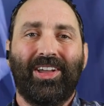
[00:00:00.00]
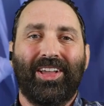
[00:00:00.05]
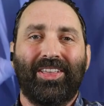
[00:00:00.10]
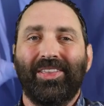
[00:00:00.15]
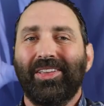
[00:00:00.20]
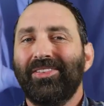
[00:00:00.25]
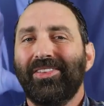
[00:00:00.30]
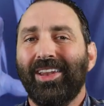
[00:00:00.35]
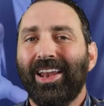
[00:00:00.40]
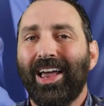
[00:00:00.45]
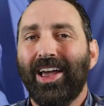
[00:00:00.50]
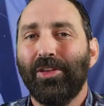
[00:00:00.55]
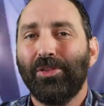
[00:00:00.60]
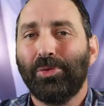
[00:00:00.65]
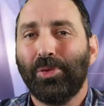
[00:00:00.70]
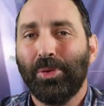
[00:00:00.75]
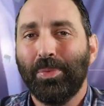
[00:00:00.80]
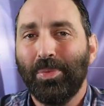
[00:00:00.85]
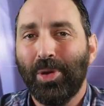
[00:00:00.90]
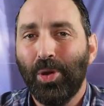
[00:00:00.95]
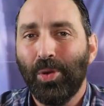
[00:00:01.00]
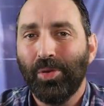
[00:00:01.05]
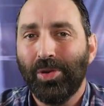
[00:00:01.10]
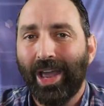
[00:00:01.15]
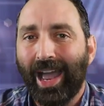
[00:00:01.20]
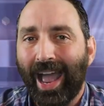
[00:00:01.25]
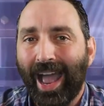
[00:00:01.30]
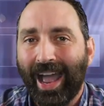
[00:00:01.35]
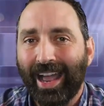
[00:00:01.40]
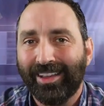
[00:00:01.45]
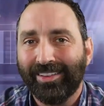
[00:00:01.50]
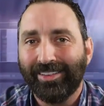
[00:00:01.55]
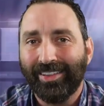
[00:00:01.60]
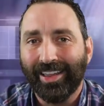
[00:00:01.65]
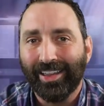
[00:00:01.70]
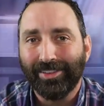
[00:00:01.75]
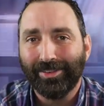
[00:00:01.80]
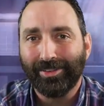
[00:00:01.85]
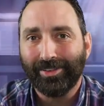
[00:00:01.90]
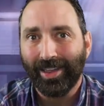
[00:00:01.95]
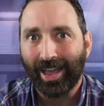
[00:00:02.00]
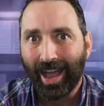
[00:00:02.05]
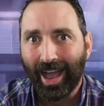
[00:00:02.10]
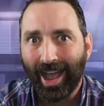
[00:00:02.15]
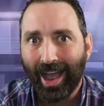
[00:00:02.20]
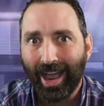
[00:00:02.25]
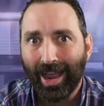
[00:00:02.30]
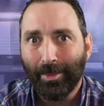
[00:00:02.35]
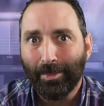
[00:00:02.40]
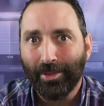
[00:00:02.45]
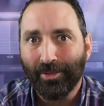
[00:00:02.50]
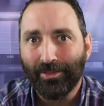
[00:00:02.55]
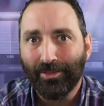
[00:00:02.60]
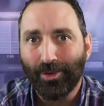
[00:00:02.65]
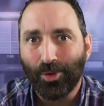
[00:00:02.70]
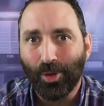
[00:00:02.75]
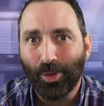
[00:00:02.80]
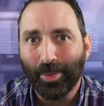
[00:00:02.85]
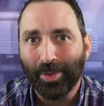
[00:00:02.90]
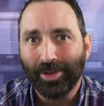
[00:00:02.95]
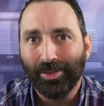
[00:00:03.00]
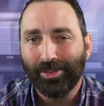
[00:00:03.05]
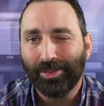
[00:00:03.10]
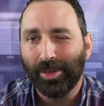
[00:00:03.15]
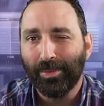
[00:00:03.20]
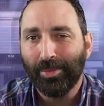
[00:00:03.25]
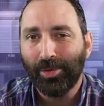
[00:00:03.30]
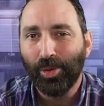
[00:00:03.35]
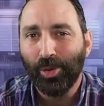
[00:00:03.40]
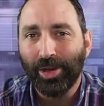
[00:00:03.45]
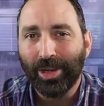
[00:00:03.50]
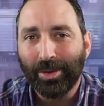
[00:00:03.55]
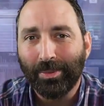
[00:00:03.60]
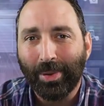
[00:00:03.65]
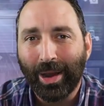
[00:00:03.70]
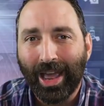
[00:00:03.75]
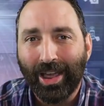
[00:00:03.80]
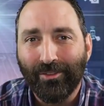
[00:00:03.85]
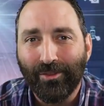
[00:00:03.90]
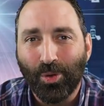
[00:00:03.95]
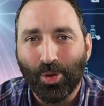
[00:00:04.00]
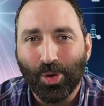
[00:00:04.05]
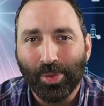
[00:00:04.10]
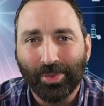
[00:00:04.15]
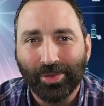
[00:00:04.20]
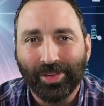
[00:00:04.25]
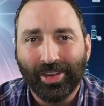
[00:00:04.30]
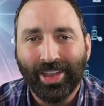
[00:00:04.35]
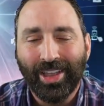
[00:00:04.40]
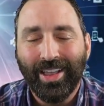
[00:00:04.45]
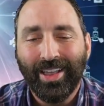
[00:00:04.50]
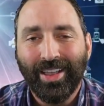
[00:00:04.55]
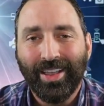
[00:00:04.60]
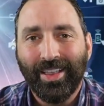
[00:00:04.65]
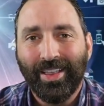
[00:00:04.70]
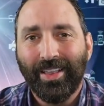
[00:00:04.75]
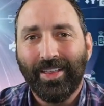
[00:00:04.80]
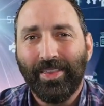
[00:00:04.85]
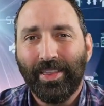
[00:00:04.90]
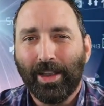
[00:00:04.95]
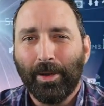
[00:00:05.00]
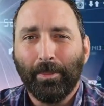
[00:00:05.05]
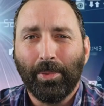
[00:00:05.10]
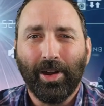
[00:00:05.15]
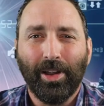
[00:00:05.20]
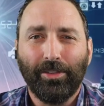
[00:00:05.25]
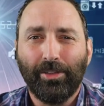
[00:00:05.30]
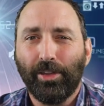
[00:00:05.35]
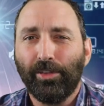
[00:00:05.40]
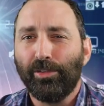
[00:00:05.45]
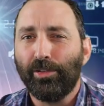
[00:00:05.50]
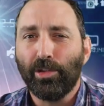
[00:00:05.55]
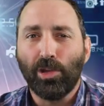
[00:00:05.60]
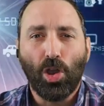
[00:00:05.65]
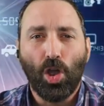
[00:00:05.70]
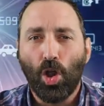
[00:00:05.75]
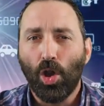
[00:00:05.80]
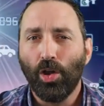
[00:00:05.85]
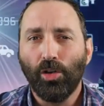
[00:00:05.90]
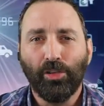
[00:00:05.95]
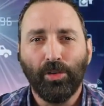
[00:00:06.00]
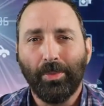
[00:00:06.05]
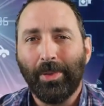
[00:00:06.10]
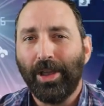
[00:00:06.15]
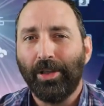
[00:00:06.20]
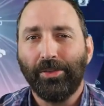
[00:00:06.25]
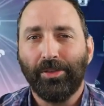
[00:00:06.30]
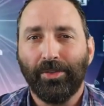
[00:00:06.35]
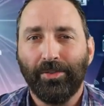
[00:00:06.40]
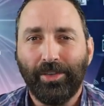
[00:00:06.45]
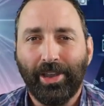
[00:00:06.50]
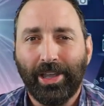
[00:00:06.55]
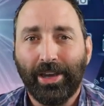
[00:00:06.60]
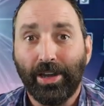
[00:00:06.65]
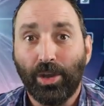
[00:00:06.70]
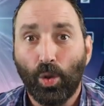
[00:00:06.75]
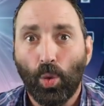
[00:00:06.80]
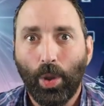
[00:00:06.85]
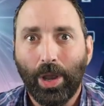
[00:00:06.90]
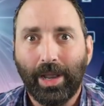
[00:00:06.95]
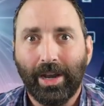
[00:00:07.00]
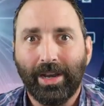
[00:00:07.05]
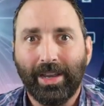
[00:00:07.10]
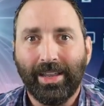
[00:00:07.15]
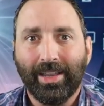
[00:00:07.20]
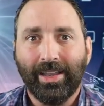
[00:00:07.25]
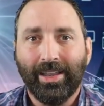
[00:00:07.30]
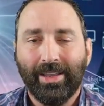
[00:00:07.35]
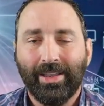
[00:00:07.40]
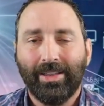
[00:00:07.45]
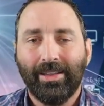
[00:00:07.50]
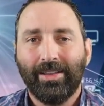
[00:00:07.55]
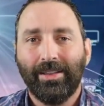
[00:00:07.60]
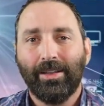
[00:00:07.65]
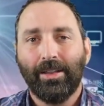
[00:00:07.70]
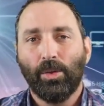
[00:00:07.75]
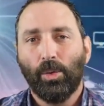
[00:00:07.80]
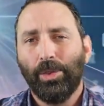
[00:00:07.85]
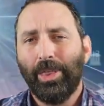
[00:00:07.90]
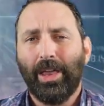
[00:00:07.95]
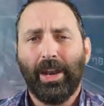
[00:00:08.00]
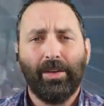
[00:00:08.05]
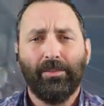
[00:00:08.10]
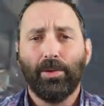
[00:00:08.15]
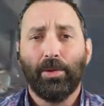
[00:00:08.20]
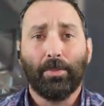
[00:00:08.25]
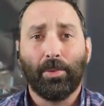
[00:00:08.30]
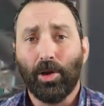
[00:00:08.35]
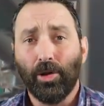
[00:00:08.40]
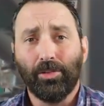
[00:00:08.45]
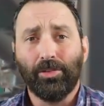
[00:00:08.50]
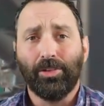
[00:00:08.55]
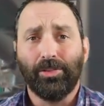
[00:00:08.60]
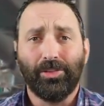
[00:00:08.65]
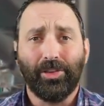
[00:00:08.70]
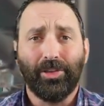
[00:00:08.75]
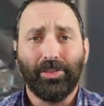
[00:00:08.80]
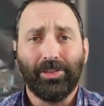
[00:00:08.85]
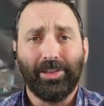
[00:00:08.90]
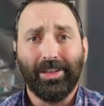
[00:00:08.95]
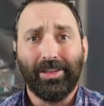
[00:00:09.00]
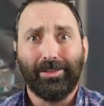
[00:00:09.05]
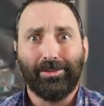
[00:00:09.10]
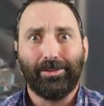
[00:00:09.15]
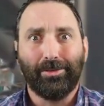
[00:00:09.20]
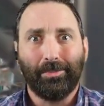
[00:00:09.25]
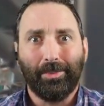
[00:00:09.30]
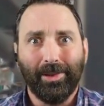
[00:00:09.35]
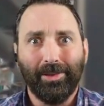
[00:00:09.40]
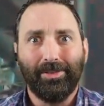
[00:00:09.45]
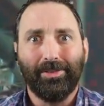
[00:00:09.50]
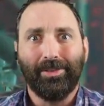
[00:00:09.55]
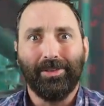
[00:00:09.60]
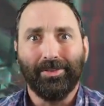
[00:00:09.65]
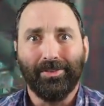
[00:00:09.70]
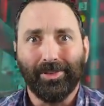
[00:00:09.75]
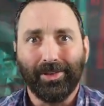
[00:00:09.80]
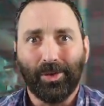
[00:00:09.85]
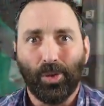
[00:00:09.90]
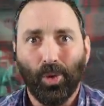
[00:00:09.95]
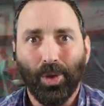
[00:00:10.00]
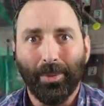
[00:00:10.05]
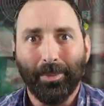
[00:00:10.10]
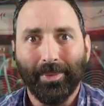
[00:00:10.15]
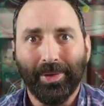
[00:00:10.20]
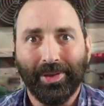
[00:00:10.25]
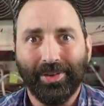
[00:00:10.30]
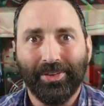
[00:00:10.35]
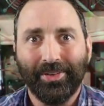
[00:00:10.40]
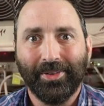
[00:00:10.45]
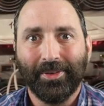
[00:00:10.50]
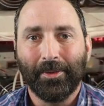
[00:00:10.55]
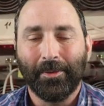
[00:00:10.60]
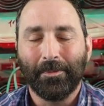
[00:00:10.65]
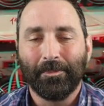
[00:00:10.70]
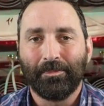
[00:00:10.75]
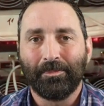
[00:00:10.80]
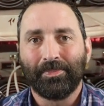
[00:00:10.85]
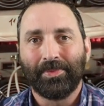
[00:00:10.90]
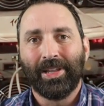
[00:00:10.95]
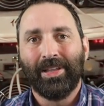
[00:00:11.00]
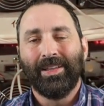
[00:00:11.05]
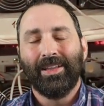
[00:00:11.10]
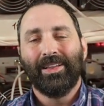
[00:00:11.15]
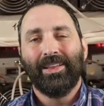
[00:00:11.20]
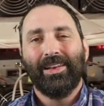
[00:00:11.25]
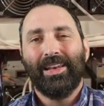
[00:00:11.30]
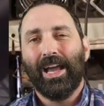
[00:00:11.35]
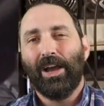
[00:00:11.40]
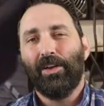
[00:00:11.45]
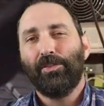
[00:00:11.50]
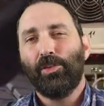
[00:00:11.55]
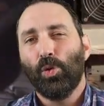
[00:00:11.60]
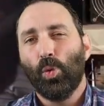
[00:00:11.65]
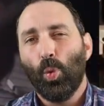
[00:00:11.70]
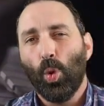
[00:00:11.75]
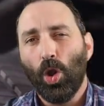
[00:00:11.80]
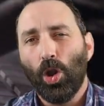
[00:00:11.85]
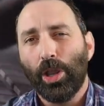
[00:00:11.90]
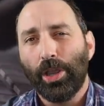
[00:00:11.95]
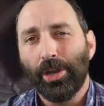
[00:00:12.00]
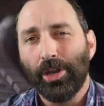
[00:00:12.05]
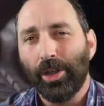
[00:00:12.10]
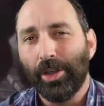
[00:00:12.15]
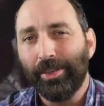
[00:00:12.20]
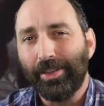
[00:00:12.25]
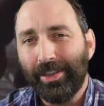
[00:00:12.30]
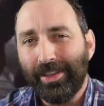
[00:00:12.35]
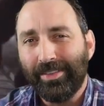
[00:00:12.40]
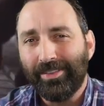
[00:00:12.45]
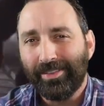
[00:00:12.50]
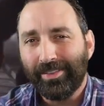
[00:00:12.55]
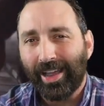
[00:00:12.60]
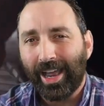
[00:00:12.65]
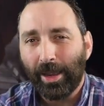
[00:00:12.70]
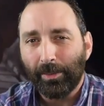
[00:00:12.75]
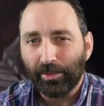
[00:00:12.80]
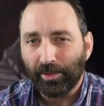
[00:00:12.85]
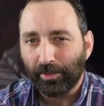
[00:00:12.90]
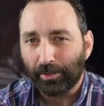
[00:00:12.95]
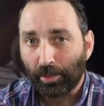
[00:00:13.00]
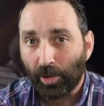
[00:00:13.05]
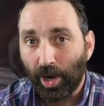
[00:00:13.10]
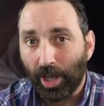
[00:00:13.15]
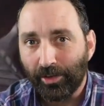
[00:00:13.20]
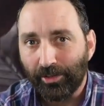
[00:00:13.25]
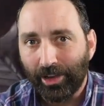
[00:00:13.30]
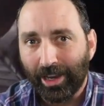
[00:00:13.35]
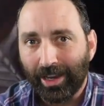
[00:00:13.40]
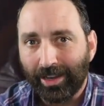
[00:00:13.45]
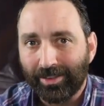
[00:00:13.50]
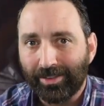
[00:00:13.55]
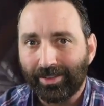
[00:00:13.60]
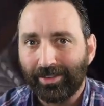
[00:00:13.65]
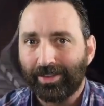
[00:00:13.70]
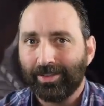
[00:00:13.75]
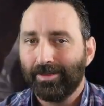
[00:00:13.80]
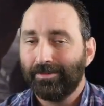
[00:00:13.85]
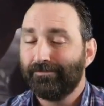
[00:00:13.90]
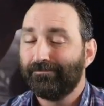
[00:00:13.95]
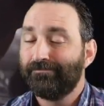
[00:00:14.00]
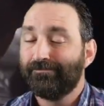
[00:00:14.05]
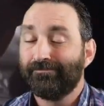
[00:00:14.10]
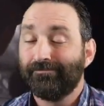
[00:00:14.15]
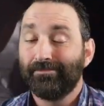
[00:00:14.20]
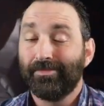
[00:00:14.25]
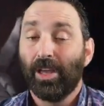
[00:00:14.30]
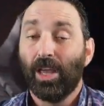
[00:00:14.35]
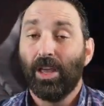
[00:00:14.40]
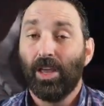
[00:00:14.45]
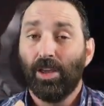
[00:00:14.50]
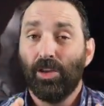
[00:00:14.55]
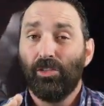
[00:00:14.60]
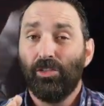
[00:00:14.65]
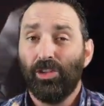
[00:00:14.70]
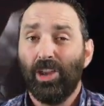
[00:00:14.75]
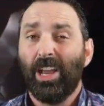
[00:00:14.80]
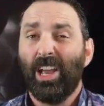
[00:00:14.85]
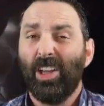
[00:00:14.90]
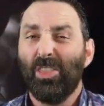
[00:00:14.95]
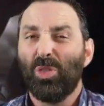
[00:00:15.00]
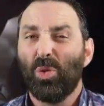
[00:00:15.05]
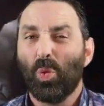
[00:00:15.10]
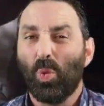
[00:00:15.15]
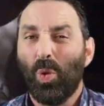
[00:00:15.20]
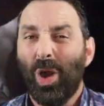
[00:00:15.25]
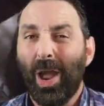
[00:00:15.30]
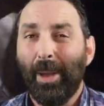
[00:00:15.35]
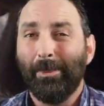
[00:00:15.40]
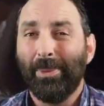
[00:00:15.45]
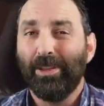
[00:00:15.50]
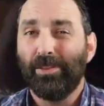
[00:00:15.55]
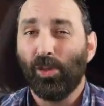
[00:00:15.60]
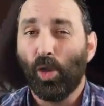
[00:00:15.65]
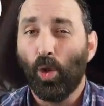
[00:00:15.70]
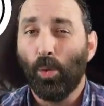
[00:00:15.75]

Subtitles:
And this allows remote access to high-performance computing platforms that can process large amounts of data quickly without having to purchase all the expensive equipment. Now, if you're working on these types of projects, check out the Rapids